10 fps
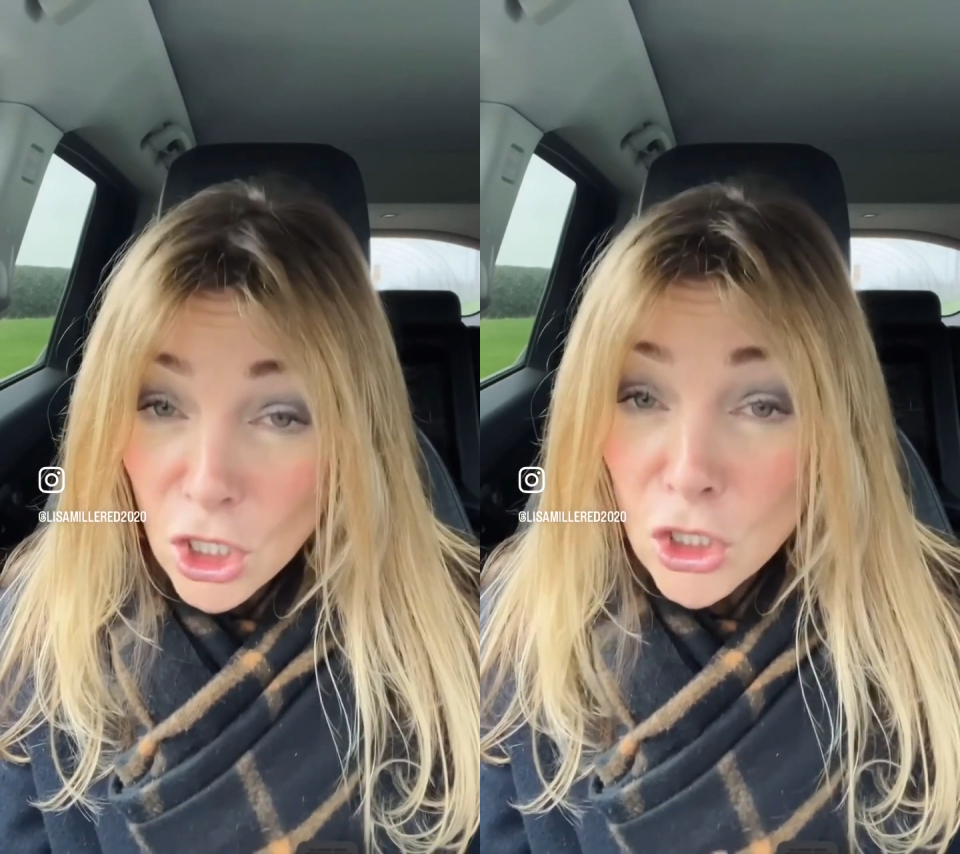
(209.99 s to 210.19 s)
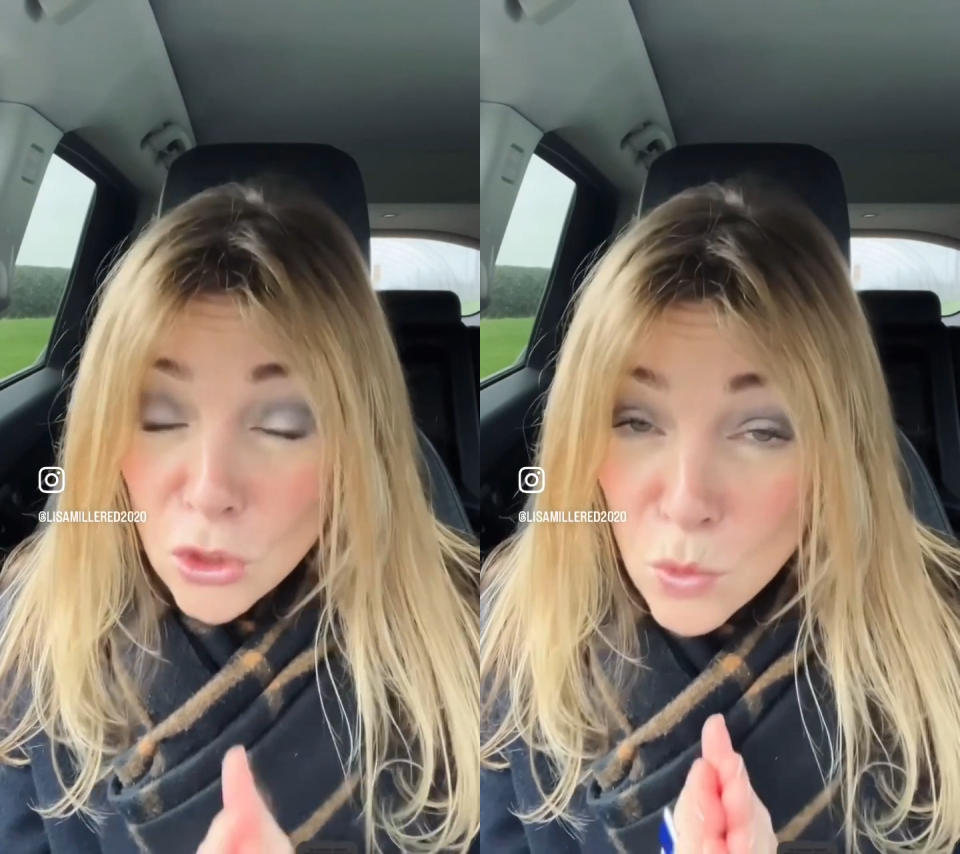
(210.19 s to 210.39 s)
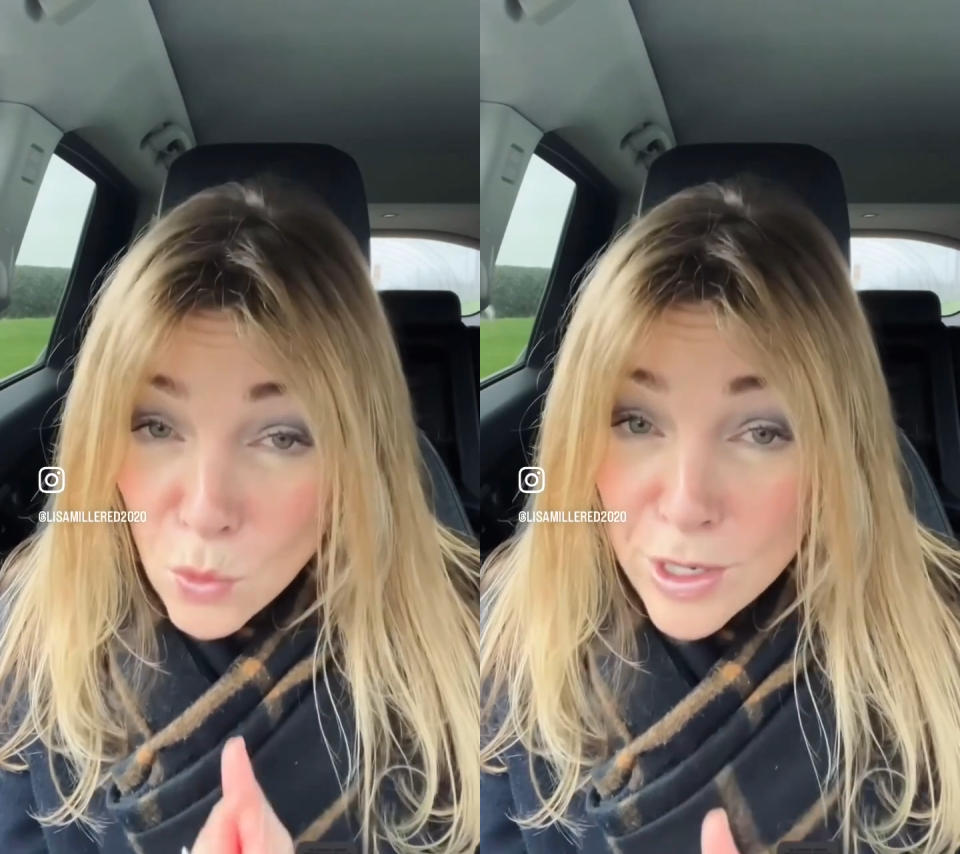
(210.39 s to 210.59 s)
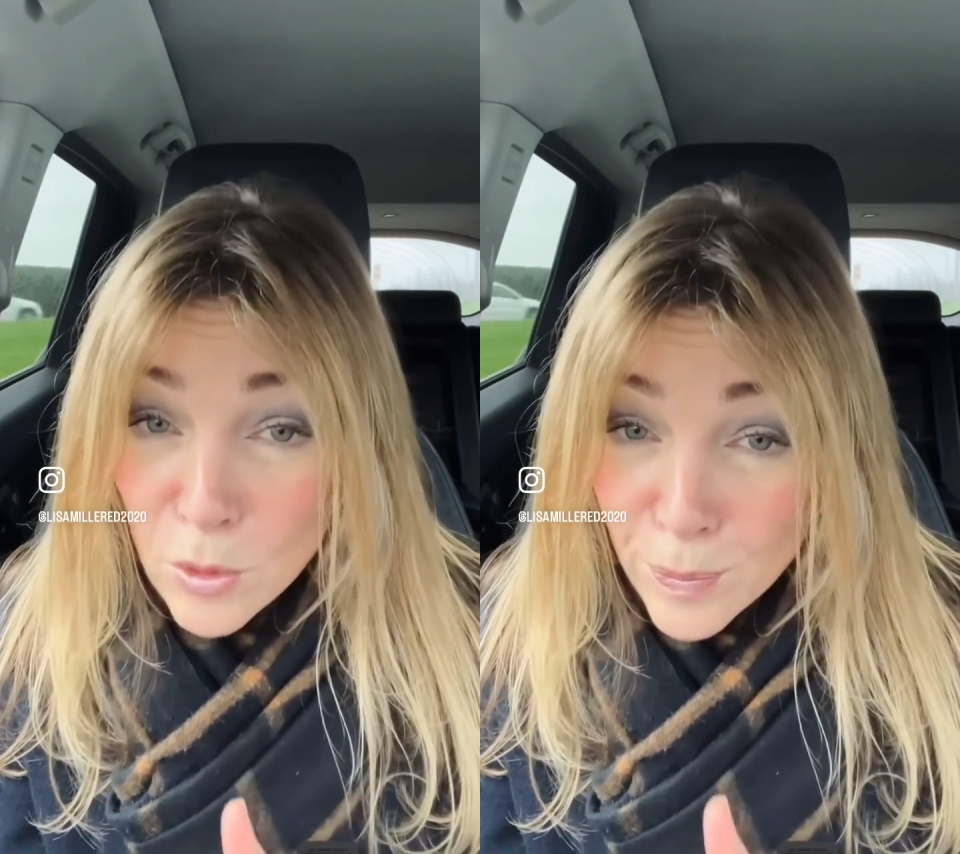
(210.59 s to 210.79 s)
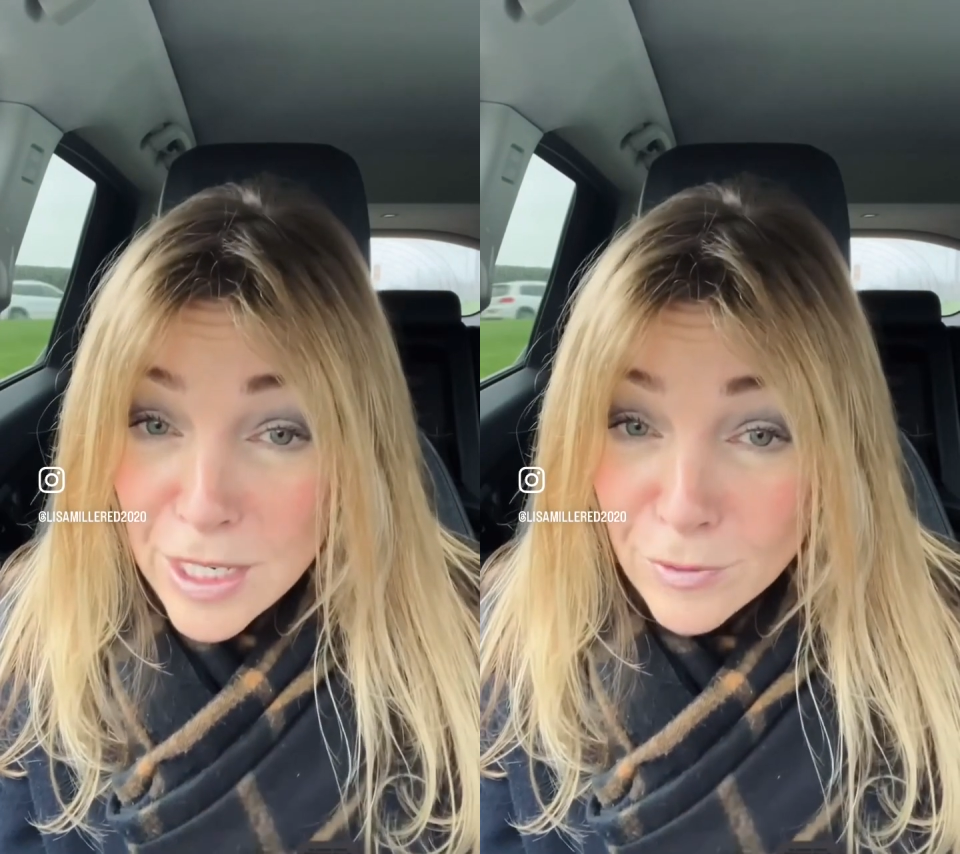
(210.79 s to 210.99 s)
you will
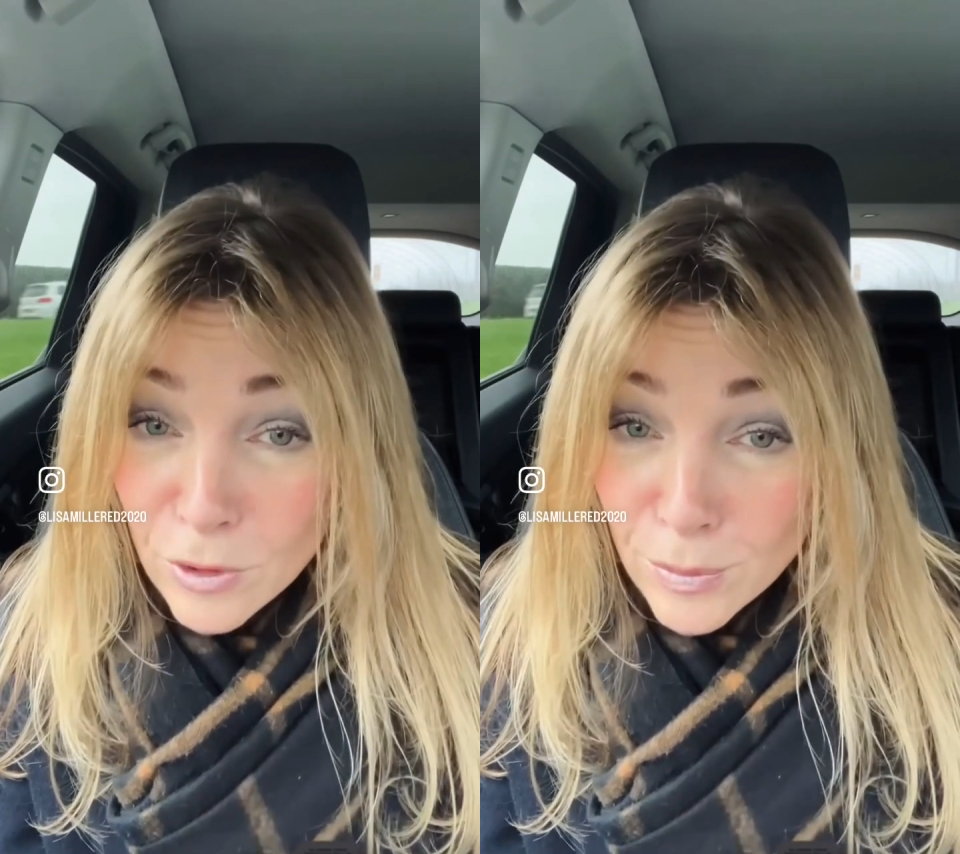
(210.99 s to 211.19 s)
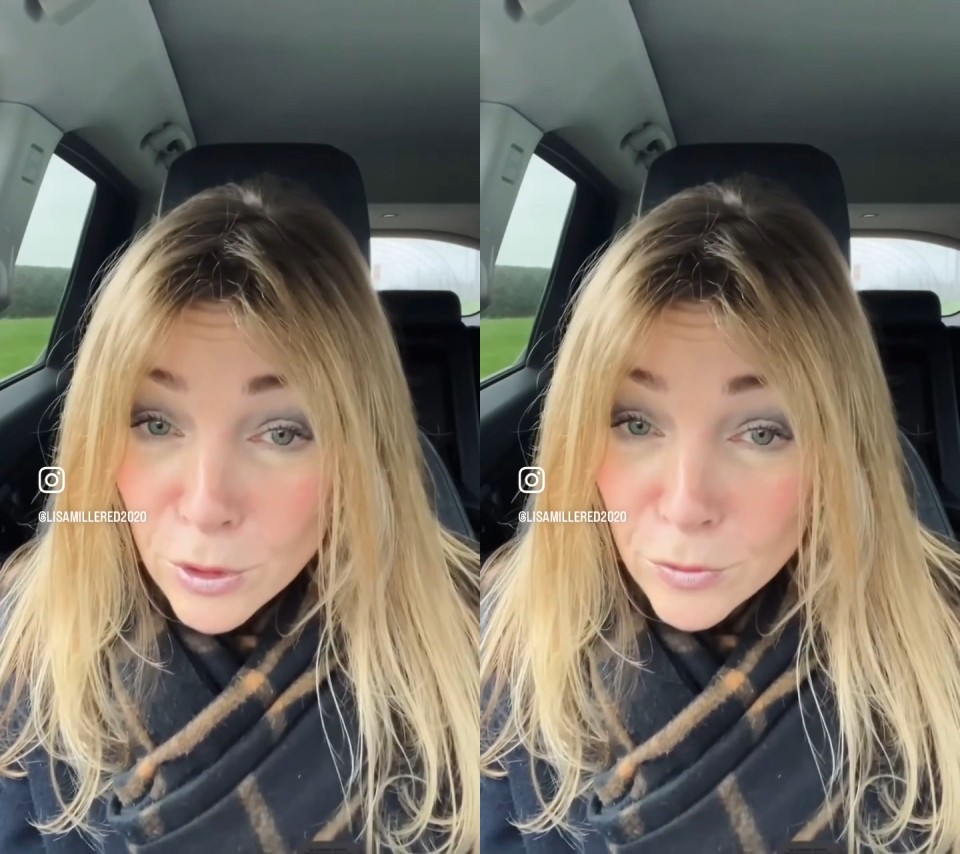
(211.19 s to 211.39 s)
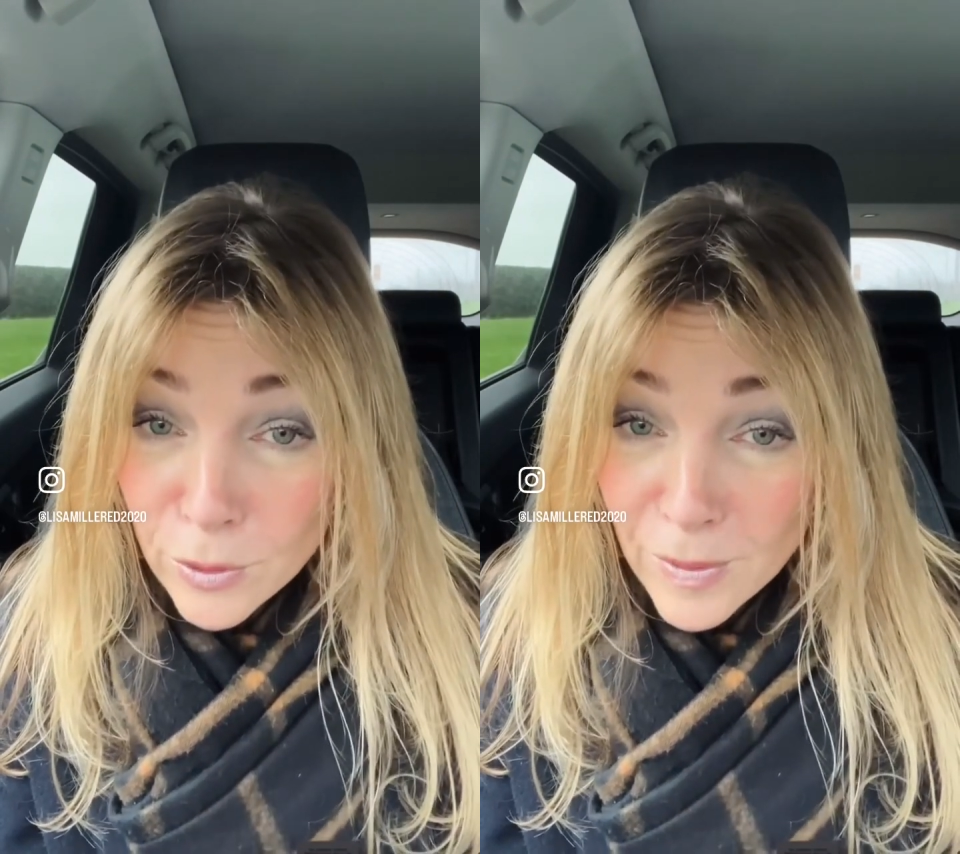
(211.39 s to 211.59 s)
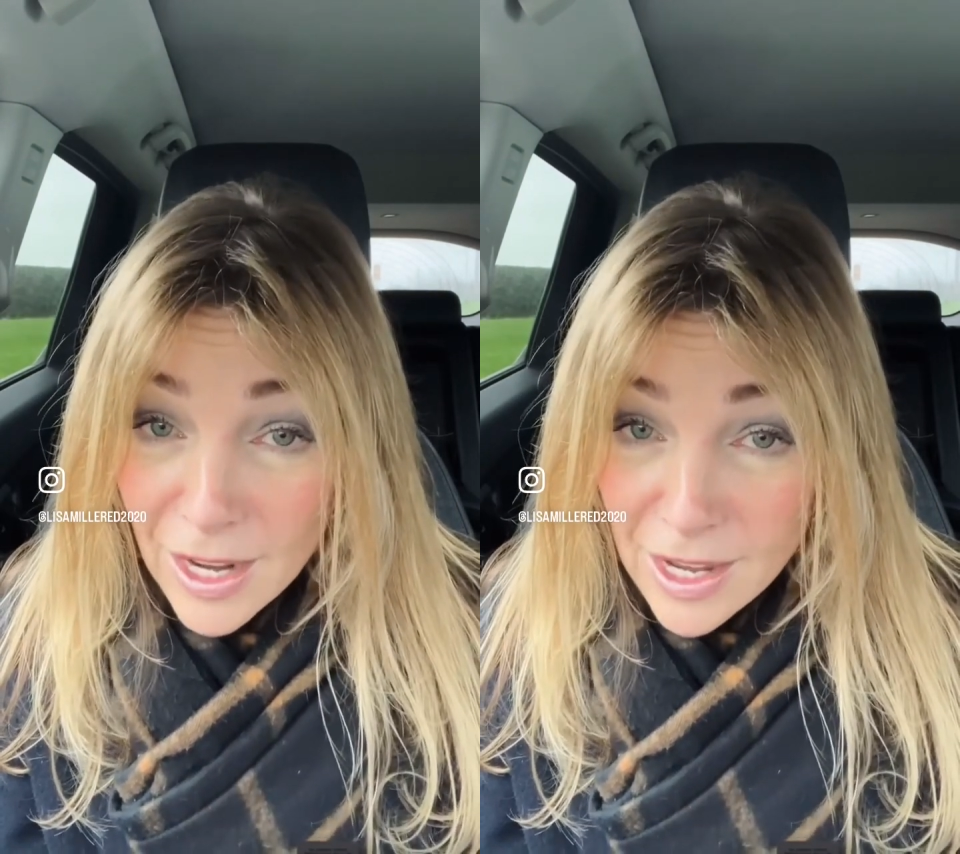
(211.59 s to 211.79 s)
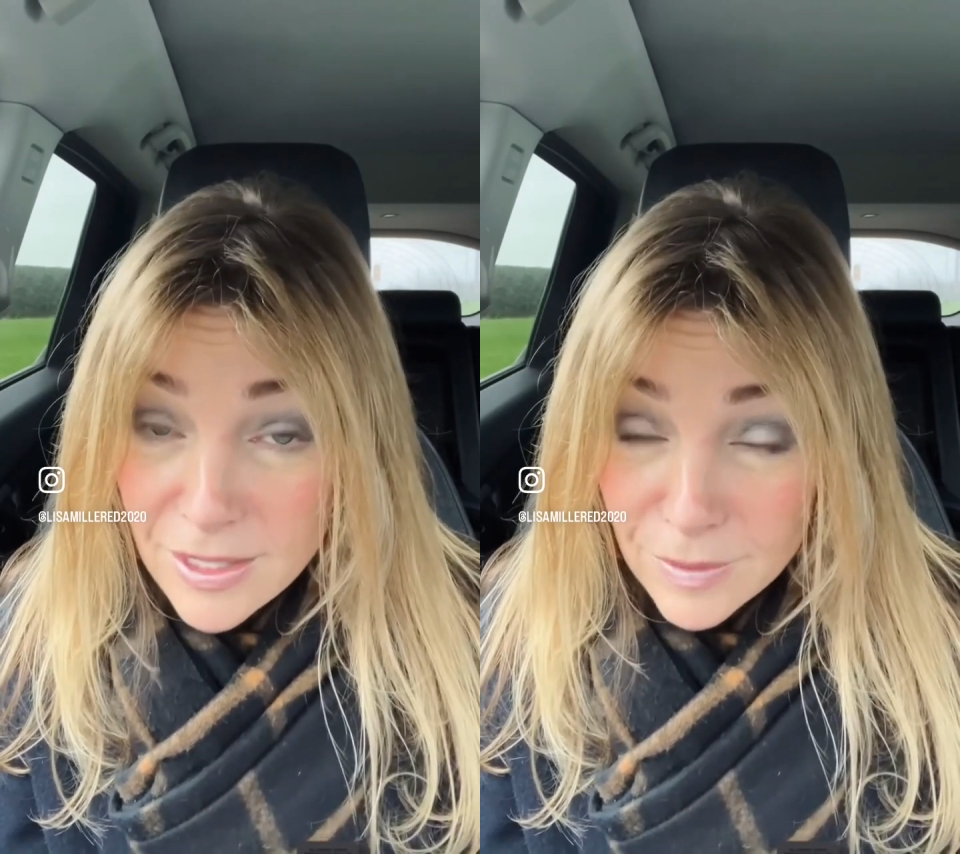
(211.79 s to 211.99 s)
be removed from the
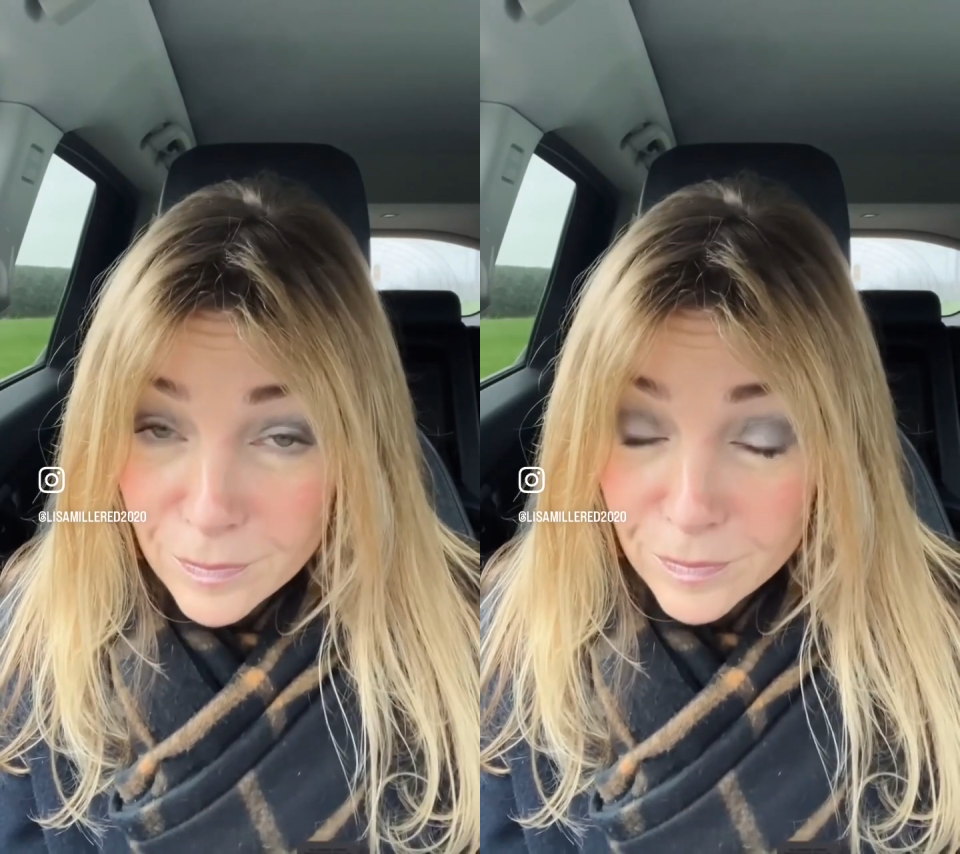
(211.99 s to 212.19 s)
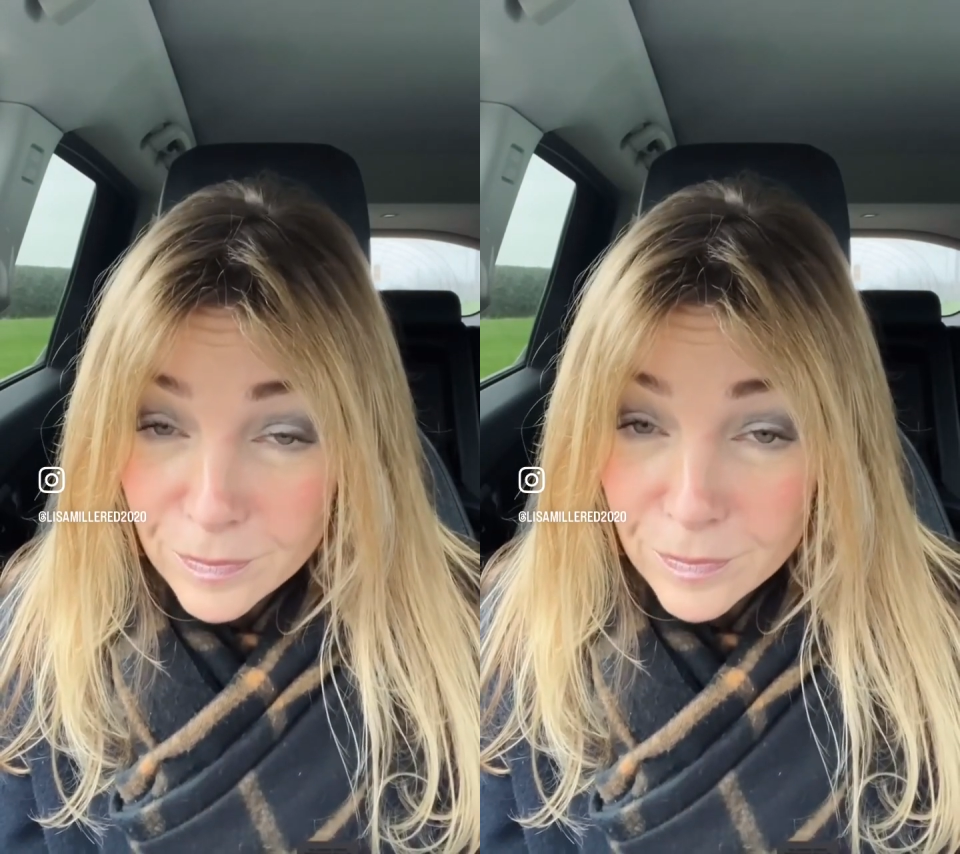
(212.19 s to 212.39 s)
lesson.